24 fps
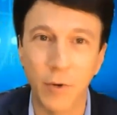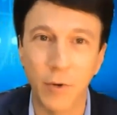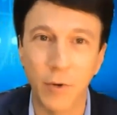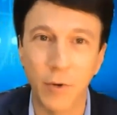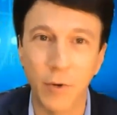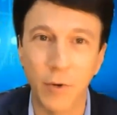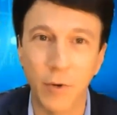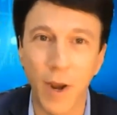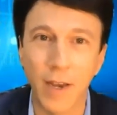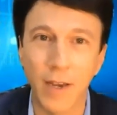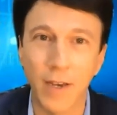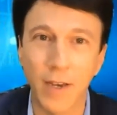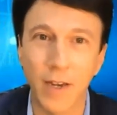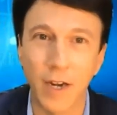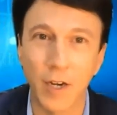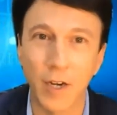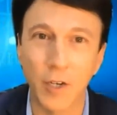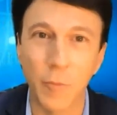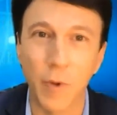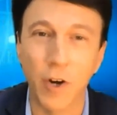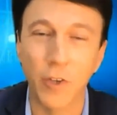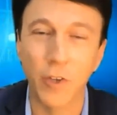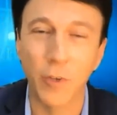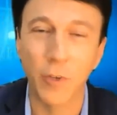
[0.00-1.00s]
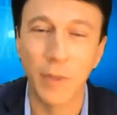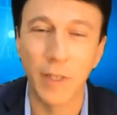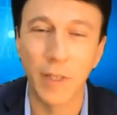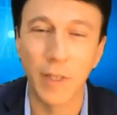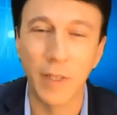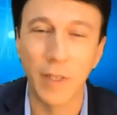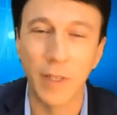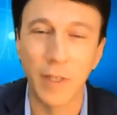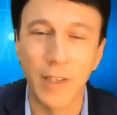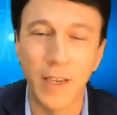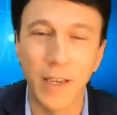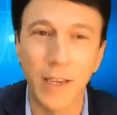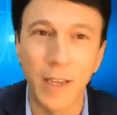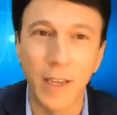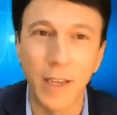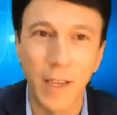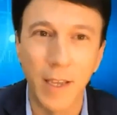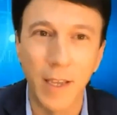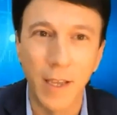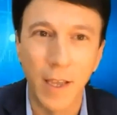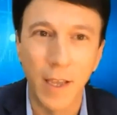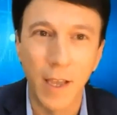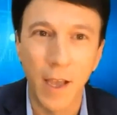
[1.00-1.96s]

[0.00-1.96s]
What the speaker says: Rick Bright and Dr. Mark Smolinski.